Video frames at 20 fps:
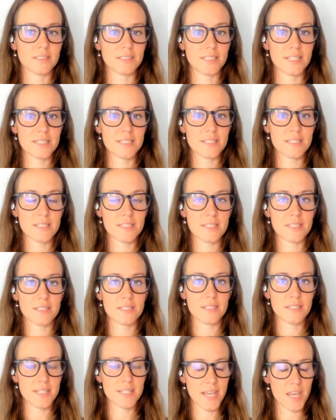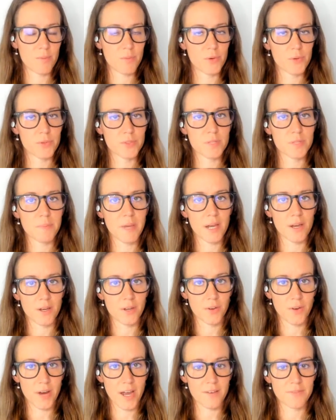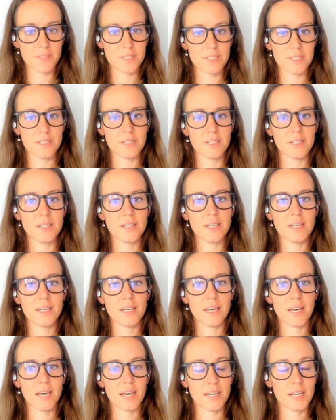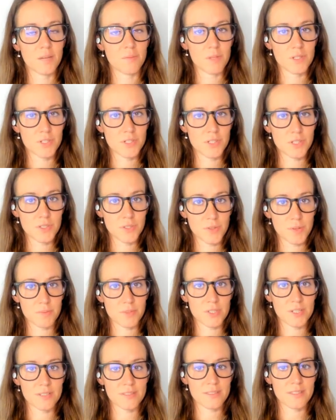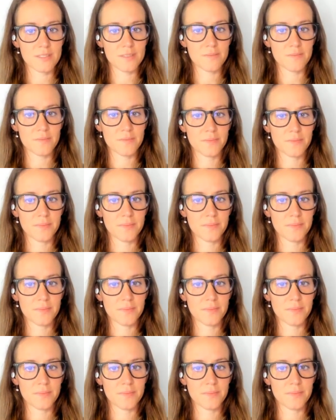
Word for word: lists, tables, paragraphs, and image descriptions.